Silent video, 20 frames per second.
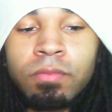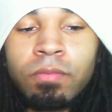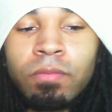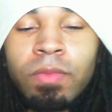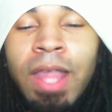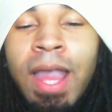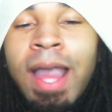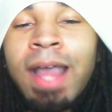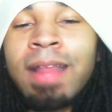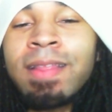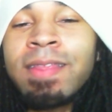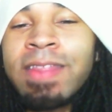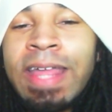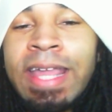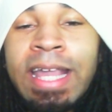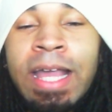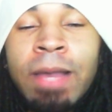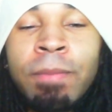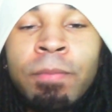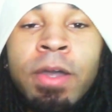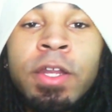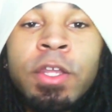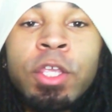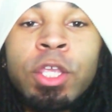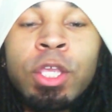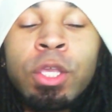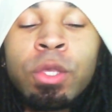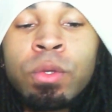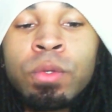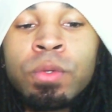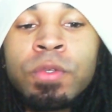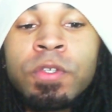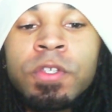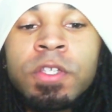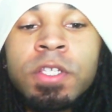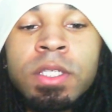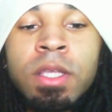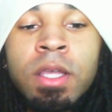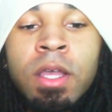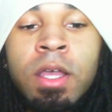I think I'm gonna
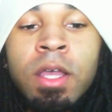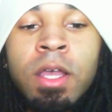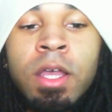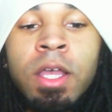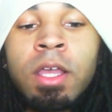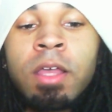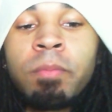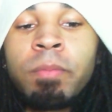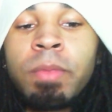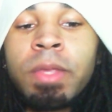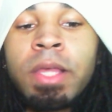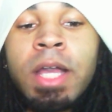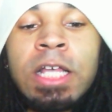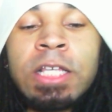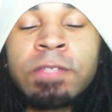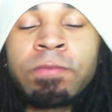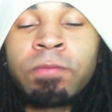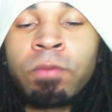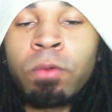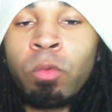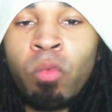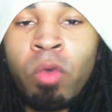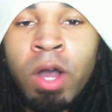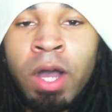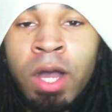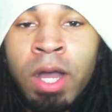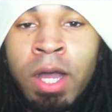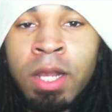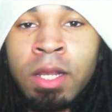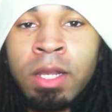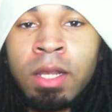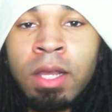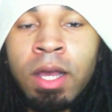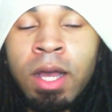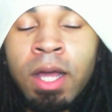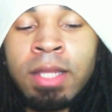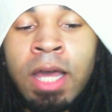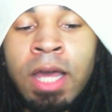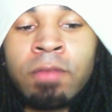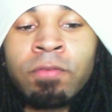use, because for one, a
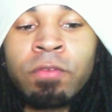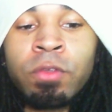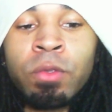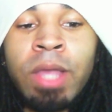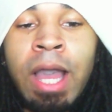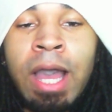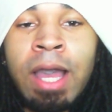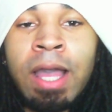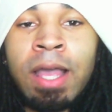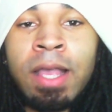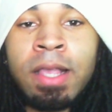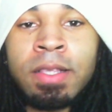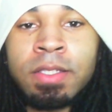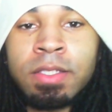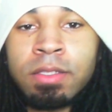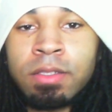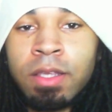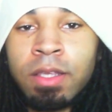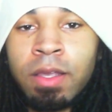lot of you guys,